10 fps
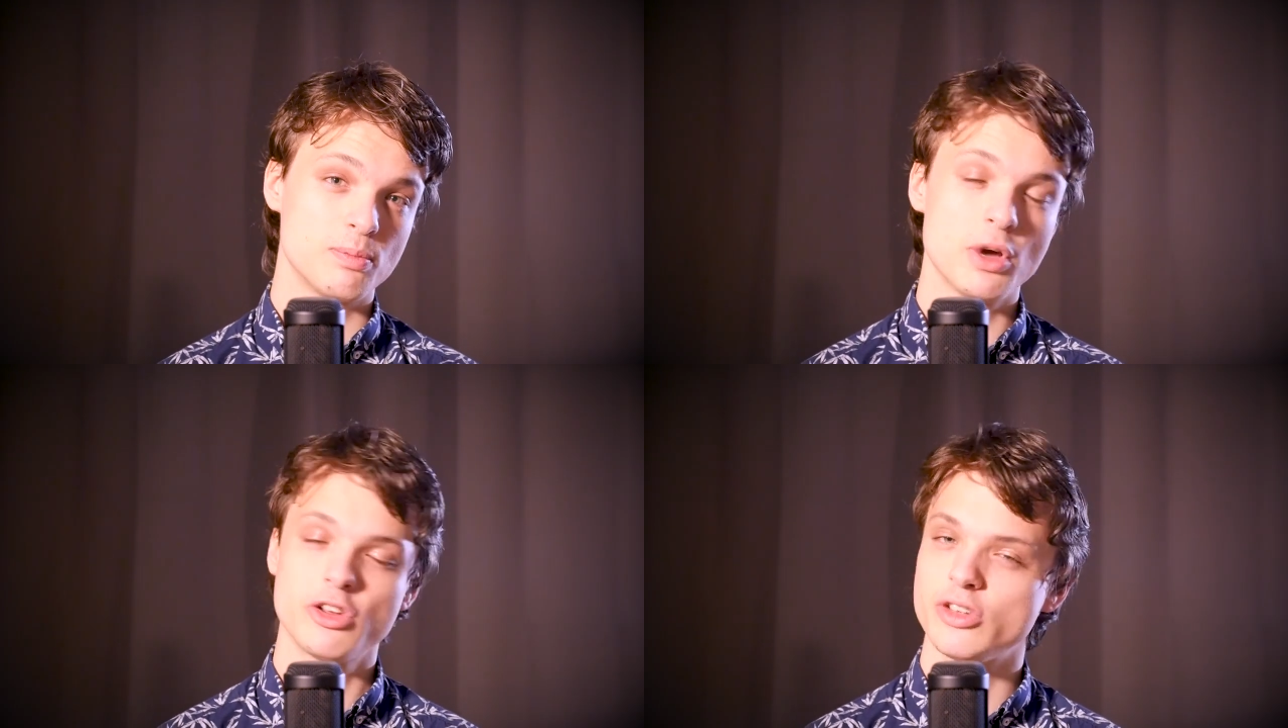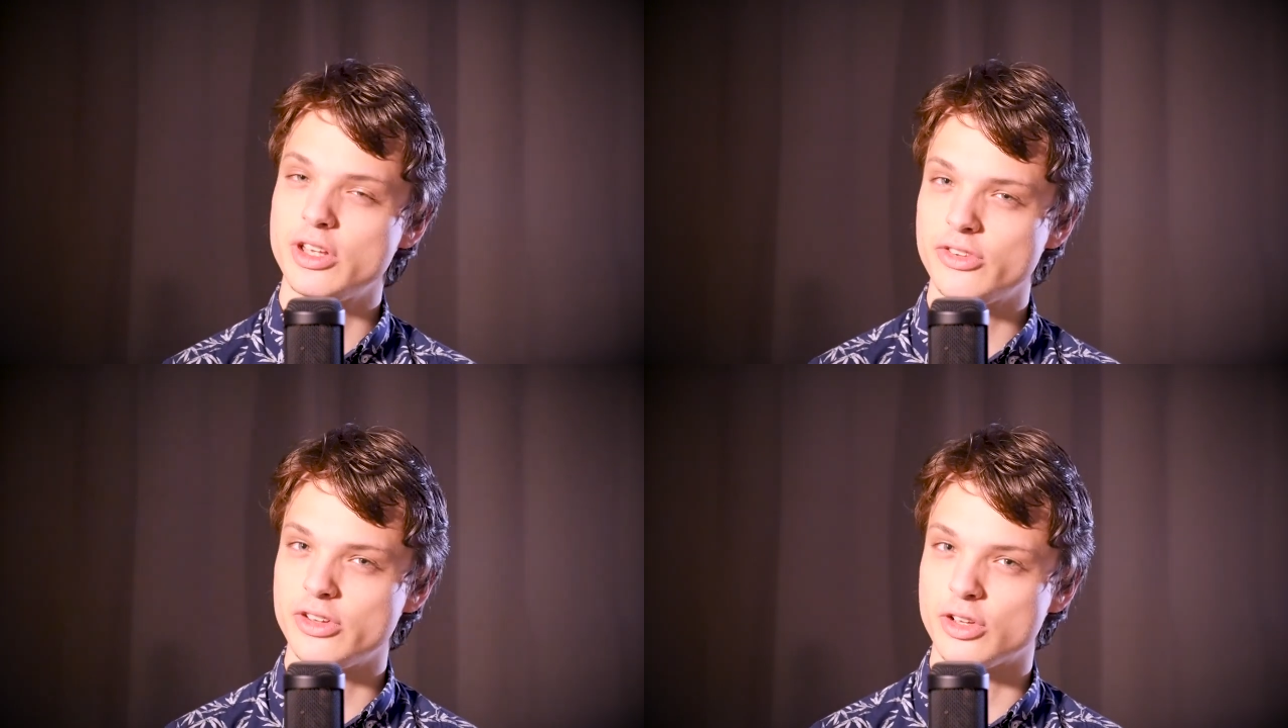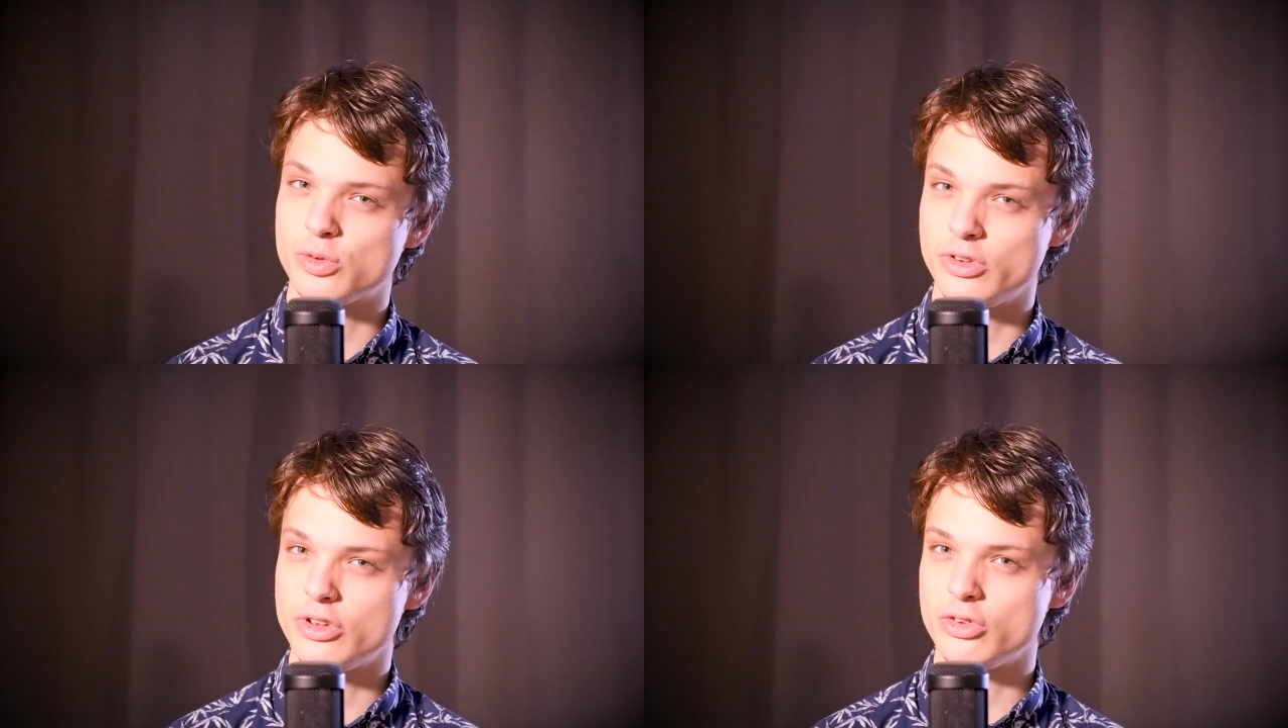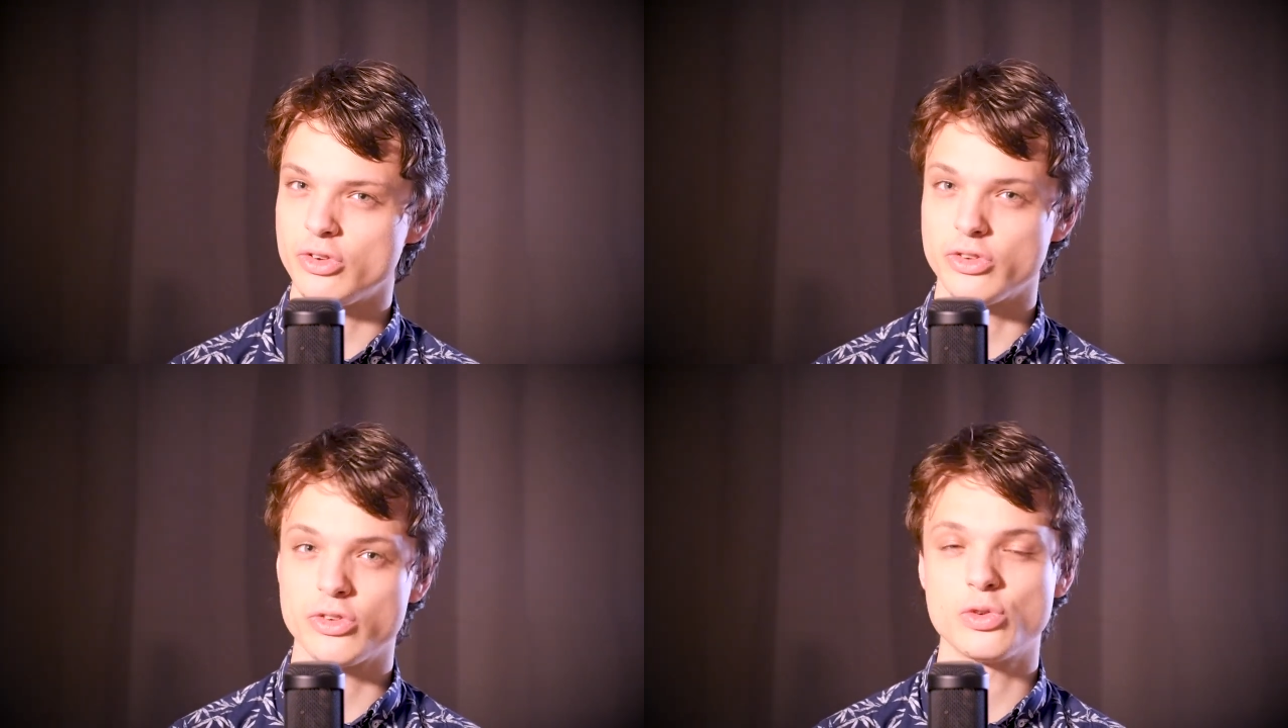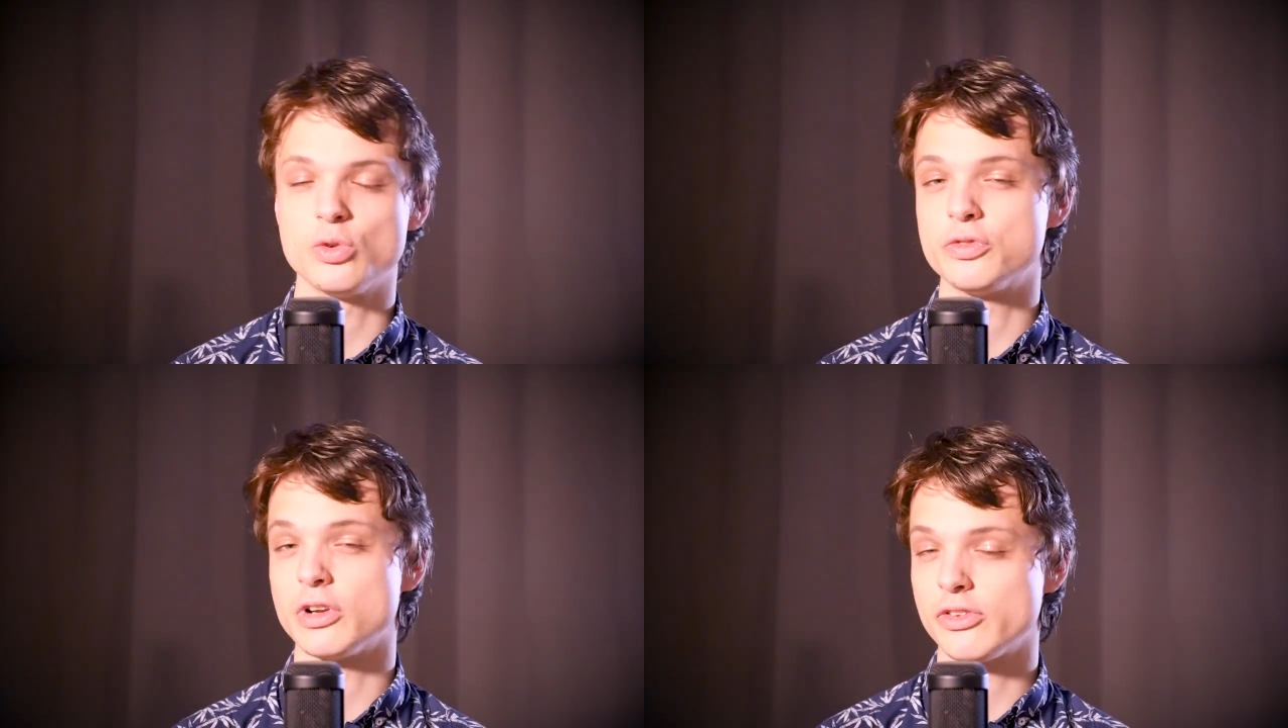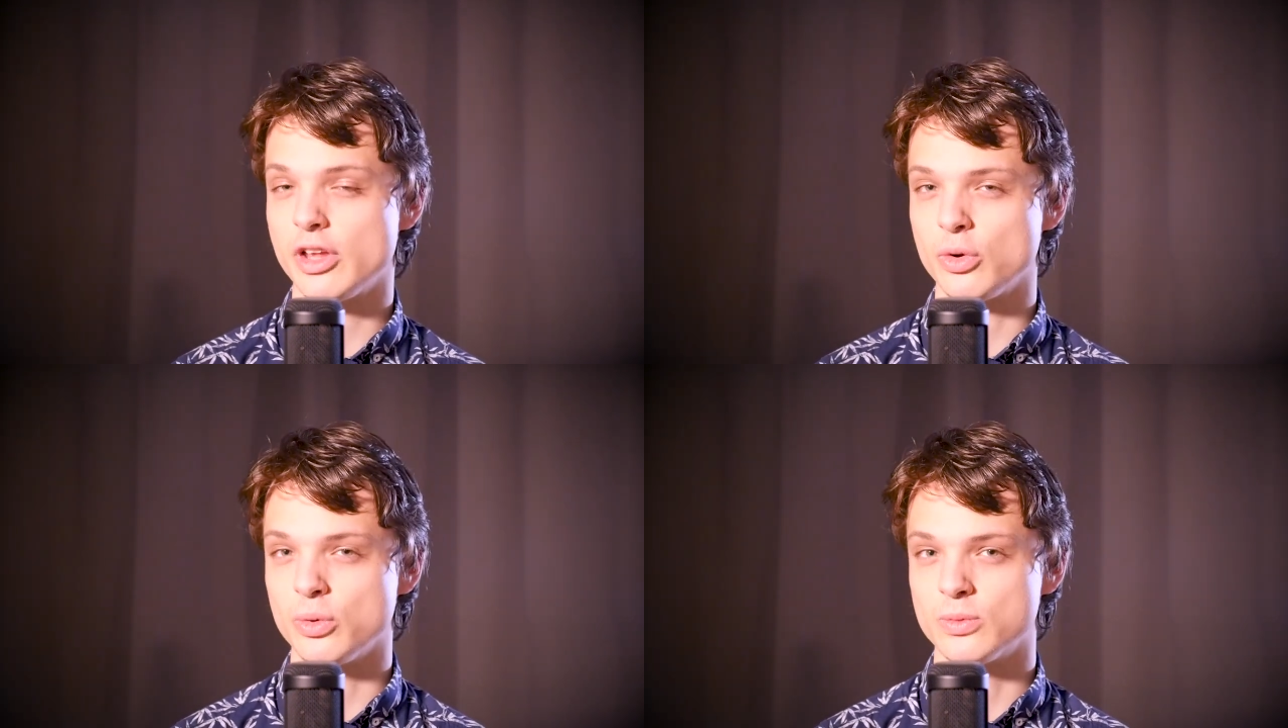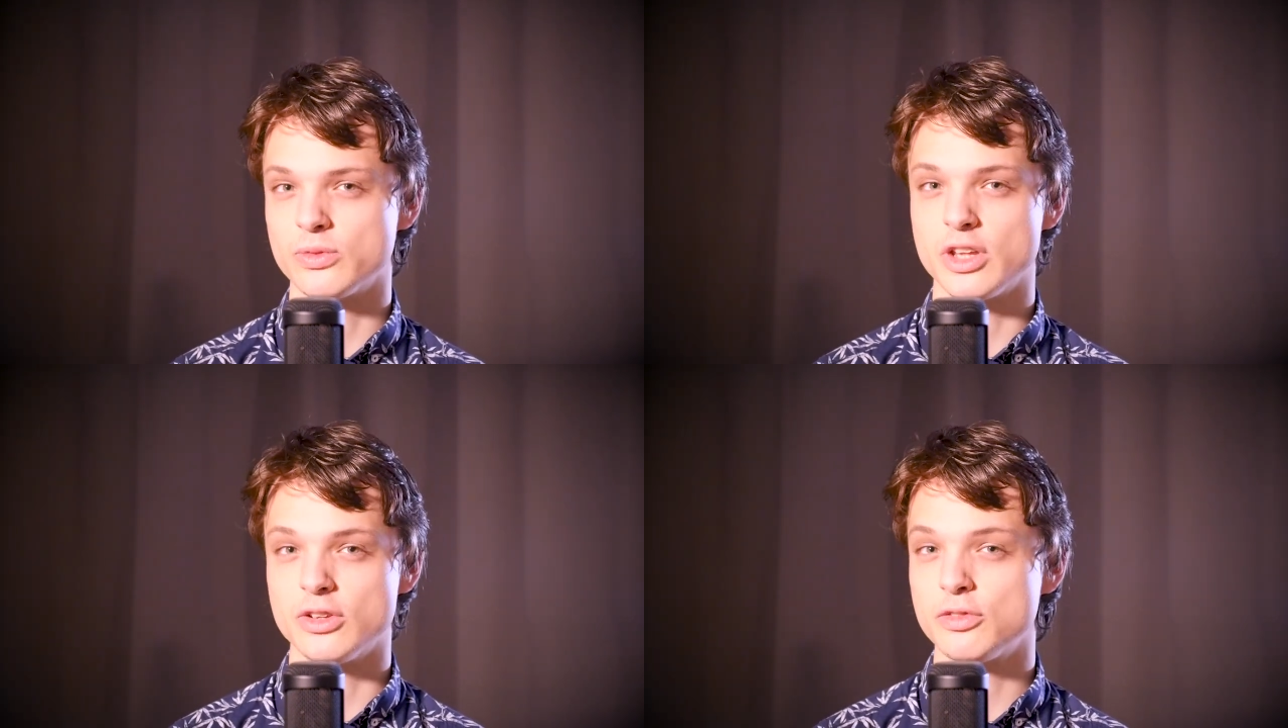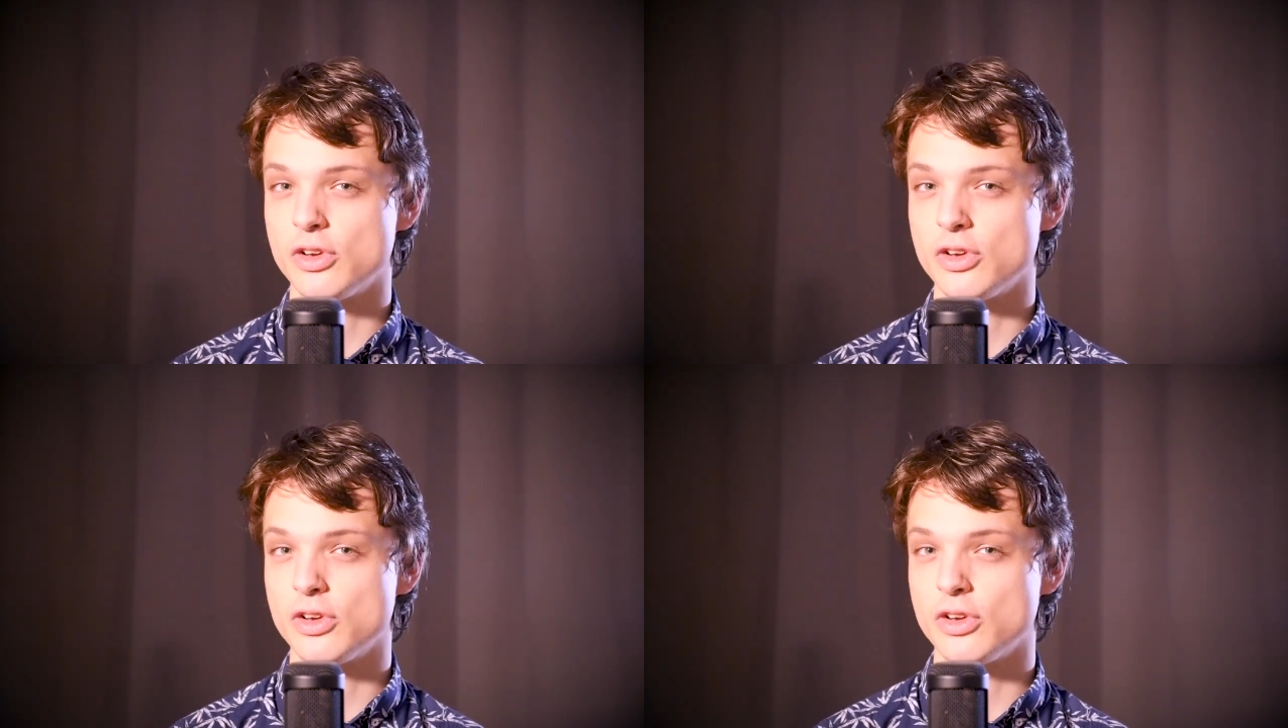much easier transitions to falsetto than the